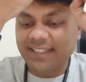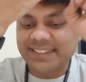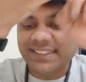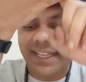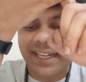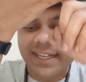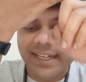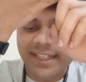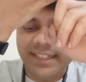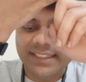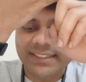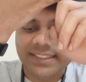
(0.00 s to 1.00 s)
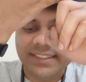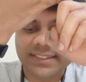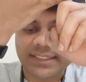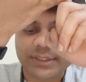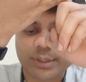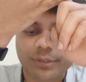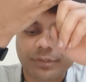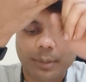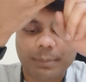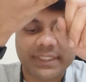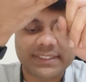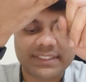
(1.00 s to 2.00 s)
Second heading is discussion of
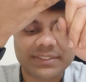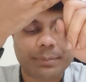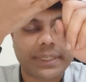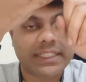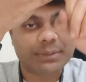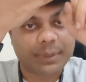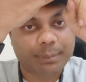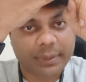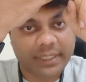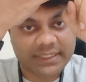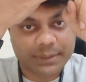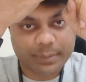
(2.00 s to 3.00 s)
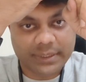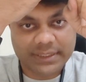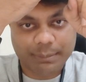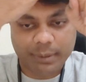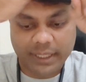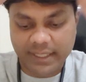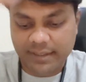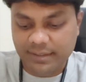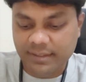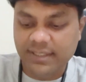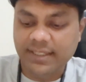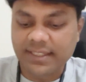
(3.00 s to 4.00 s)
operations management principles
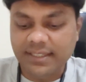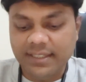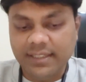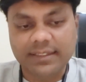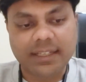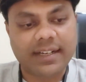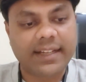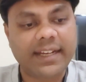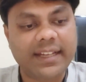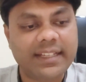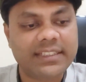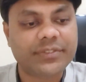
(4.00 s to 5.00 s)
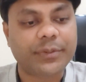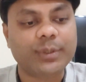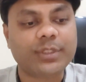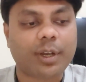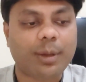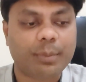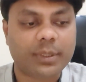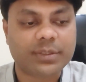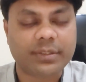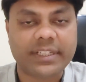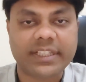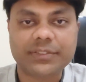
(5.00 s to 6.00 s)
applied. Third heading is future
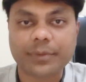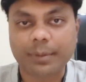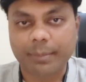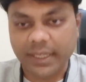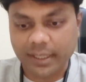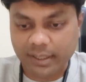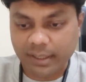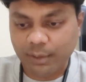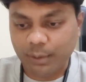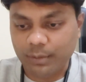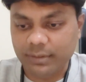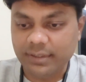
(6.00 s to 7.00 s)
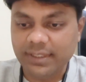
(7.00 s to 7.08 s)
opportunities for better control.